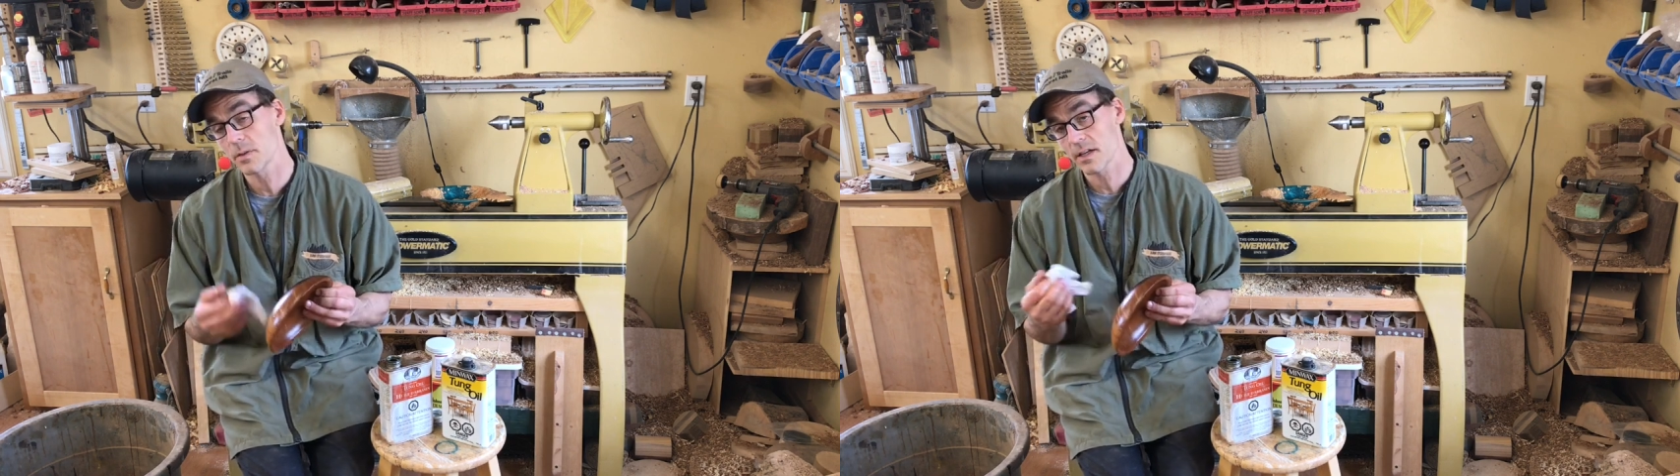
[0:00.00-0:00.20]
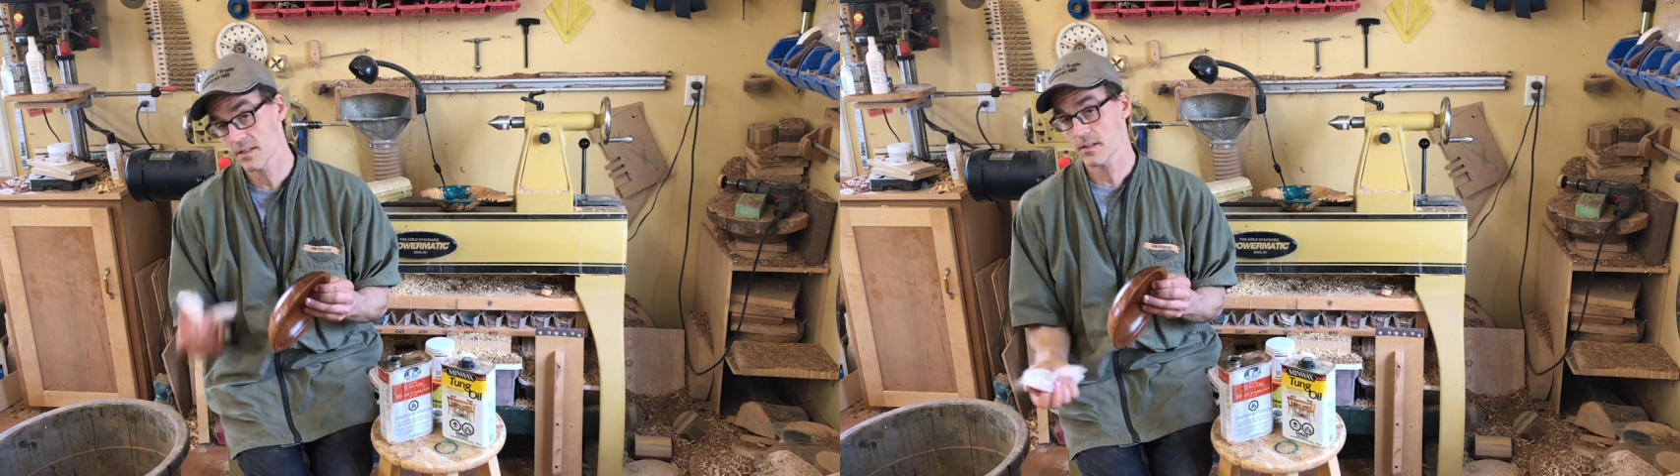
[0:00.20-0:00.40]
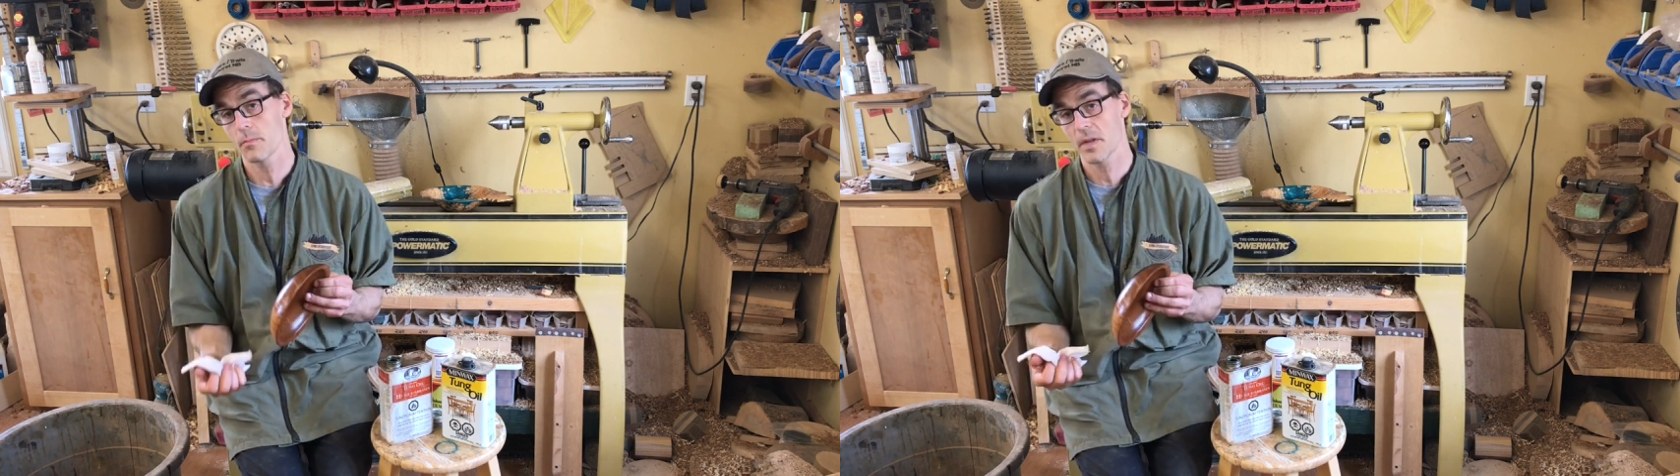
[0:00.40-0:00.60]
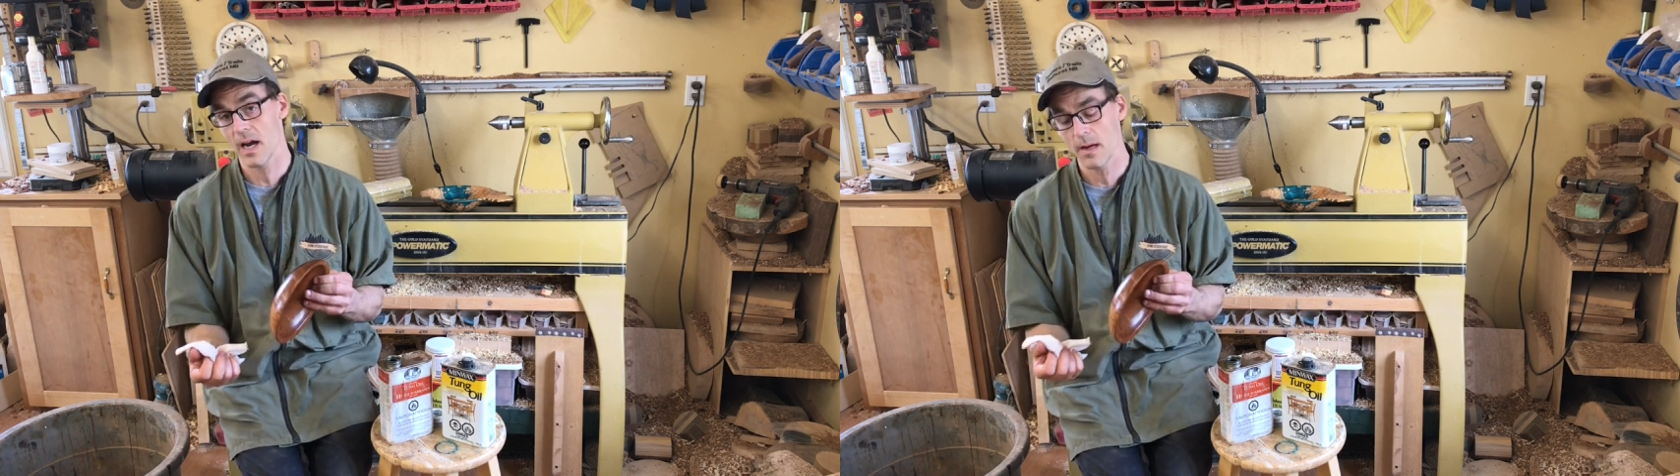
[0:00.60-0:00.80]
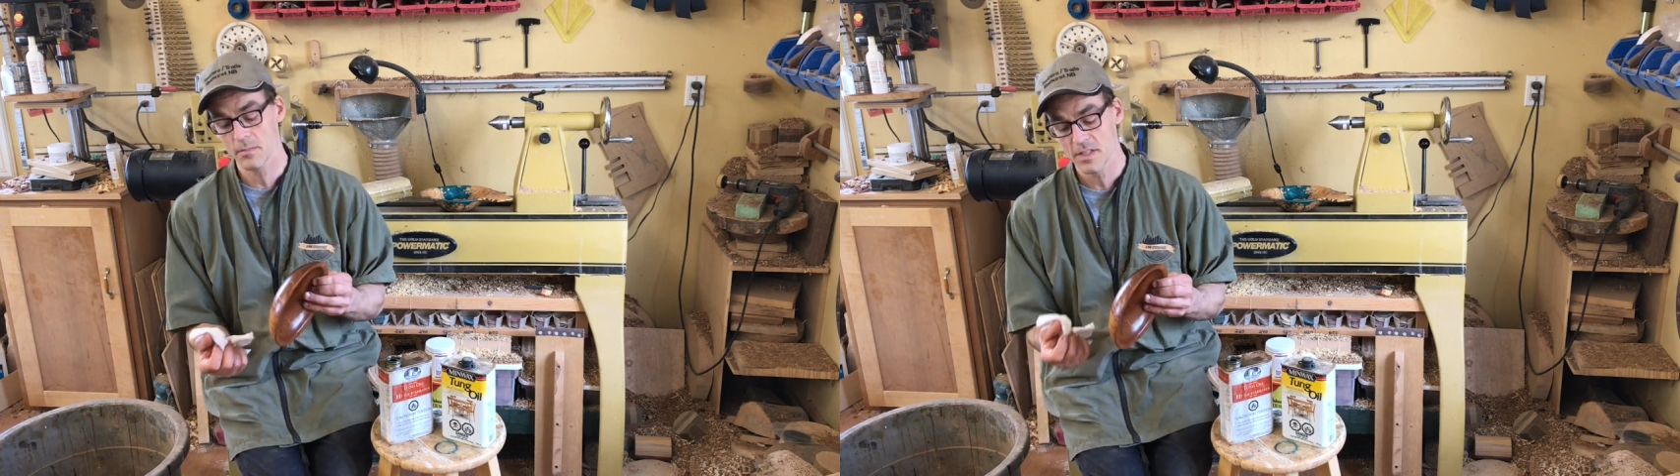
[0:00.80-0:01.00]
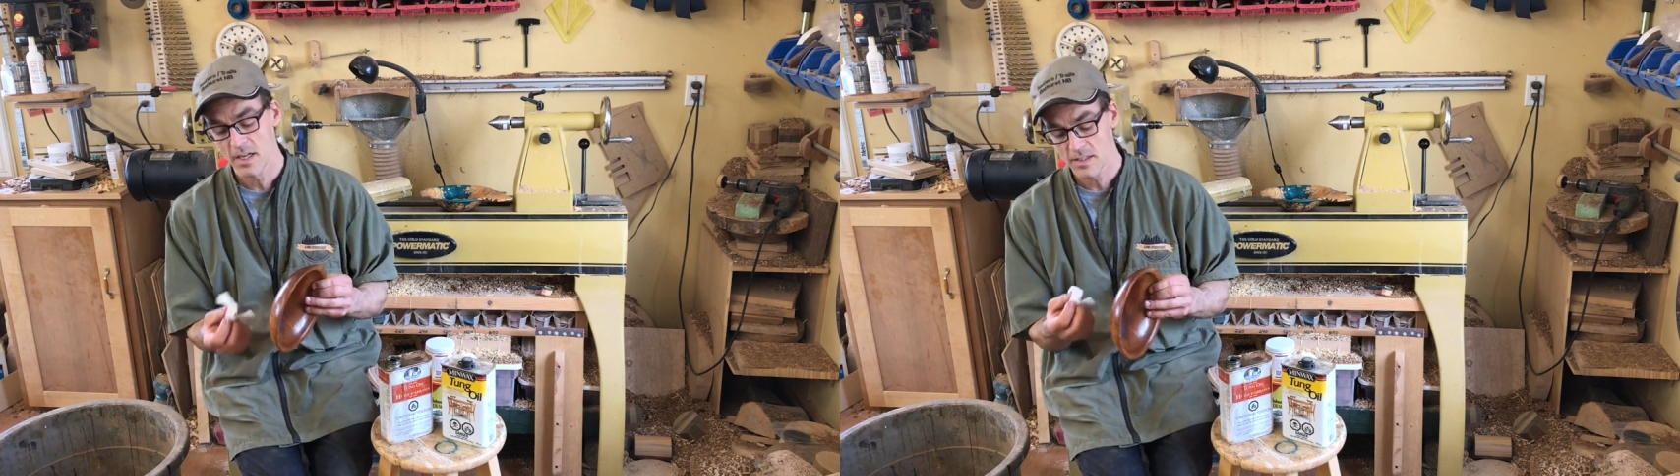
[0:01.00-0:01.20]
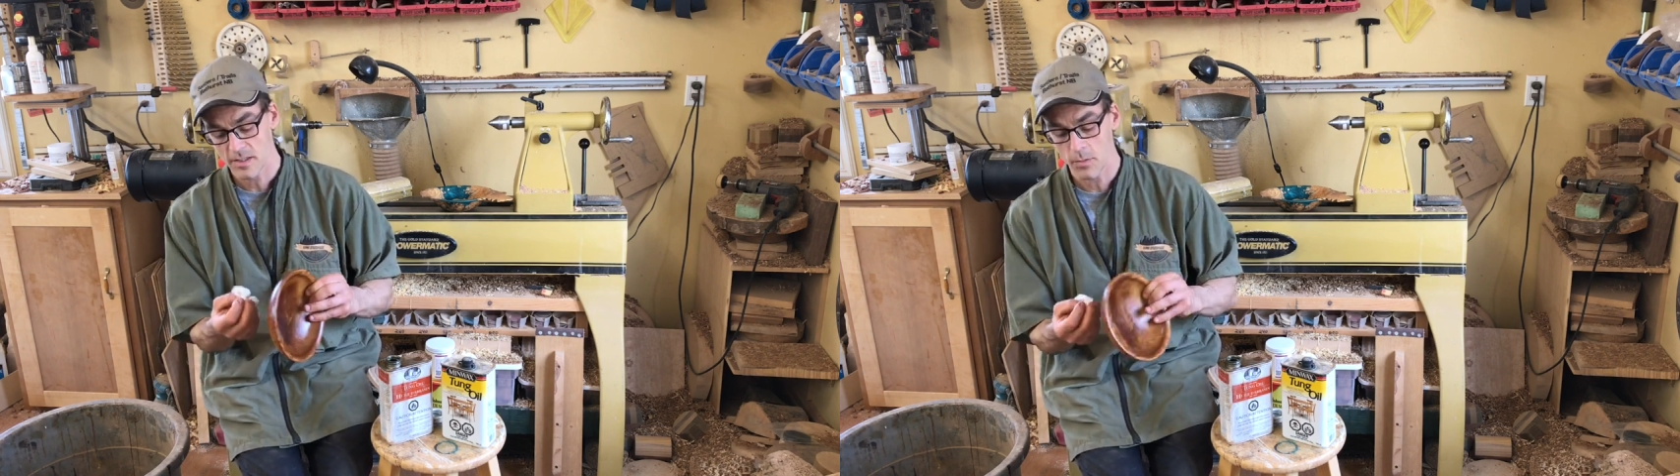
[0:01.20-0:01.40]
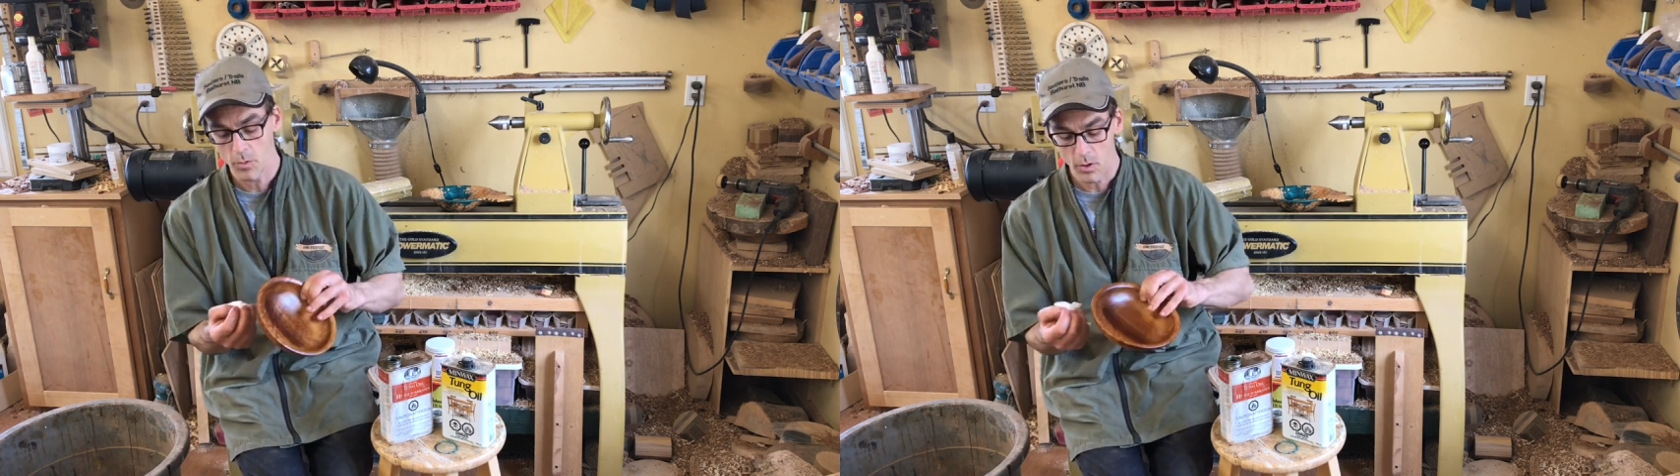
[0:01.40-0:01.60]
because sometimes
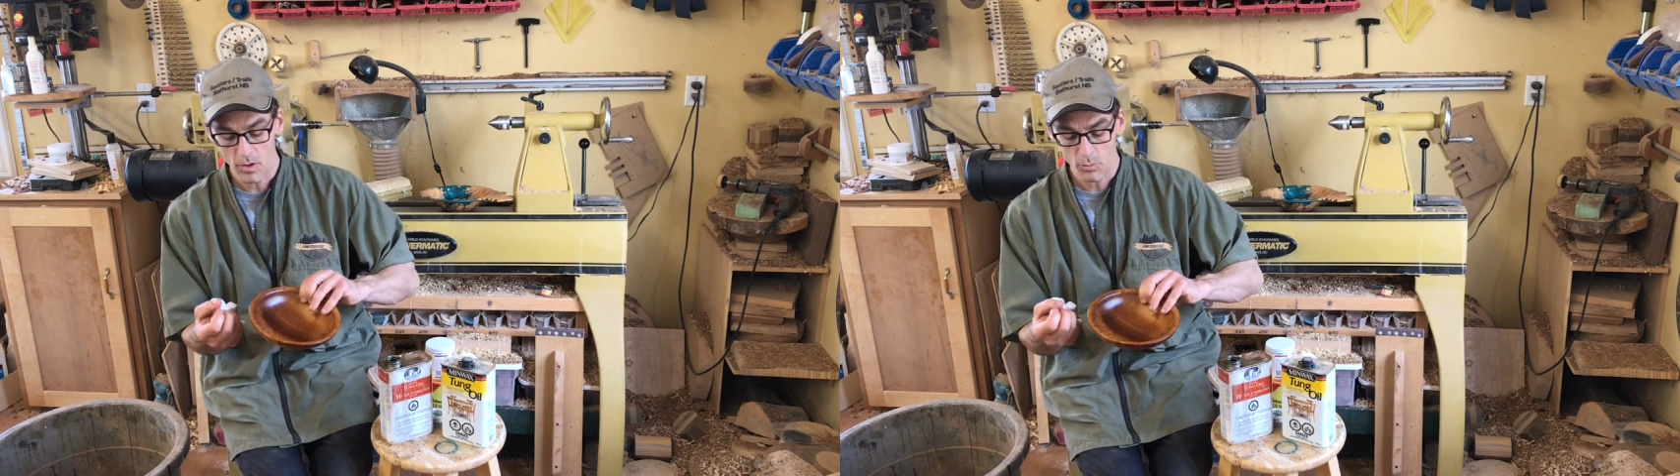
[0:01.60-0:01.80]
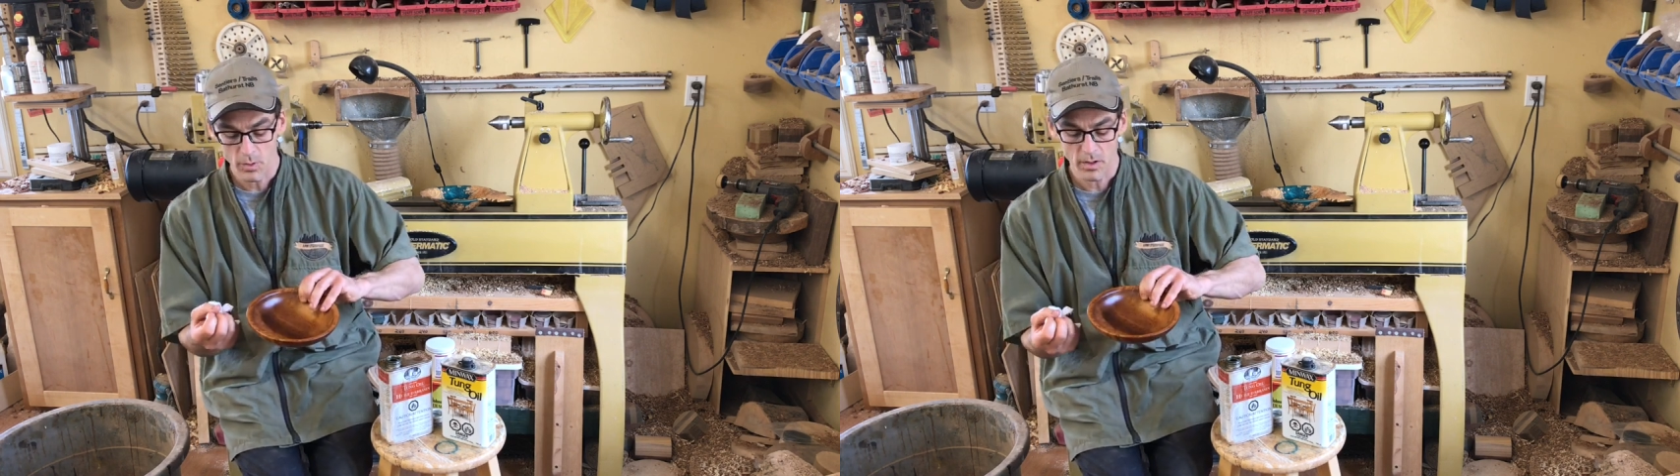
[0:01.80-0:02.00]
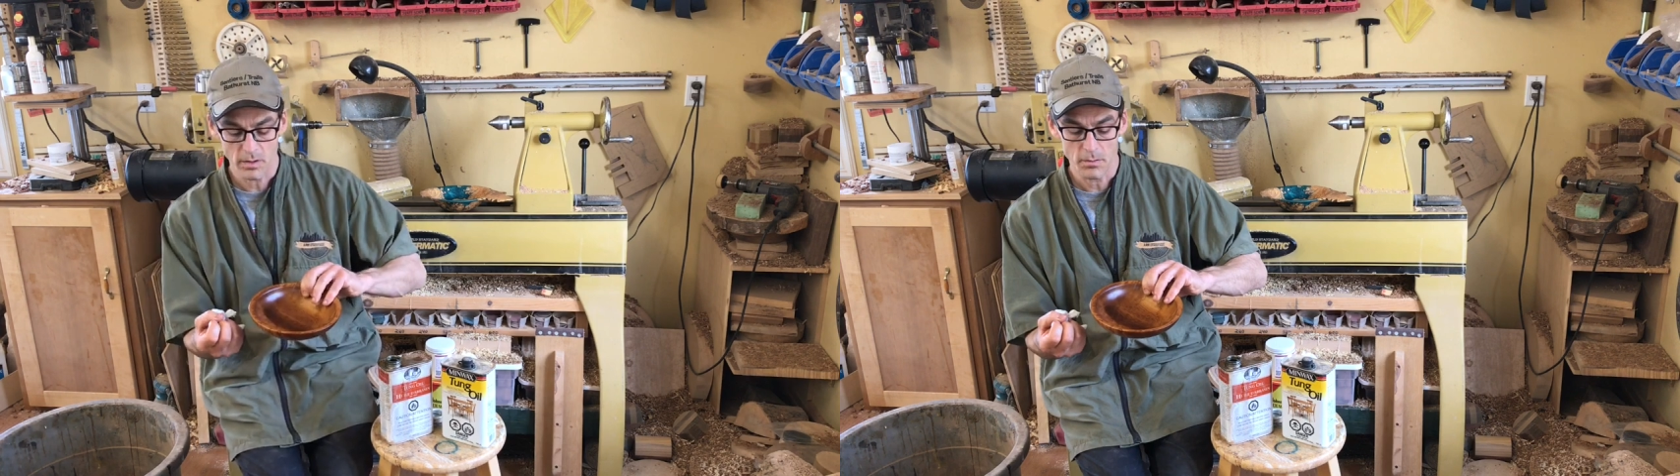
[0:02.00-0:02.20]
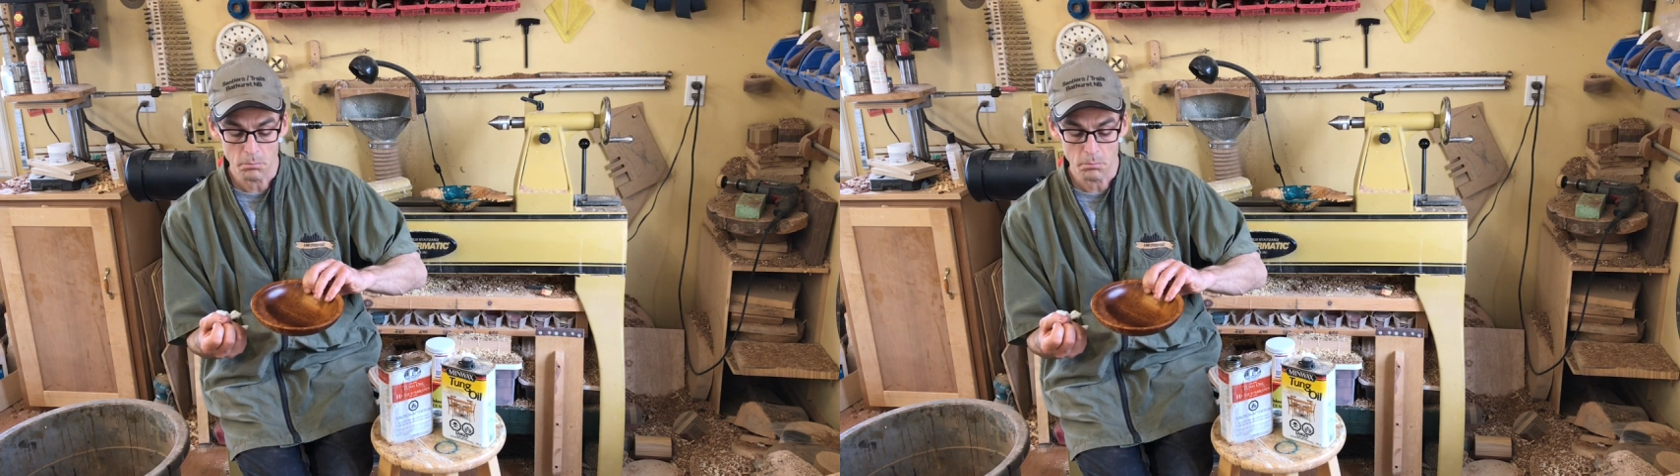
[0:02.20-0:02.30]
some oil will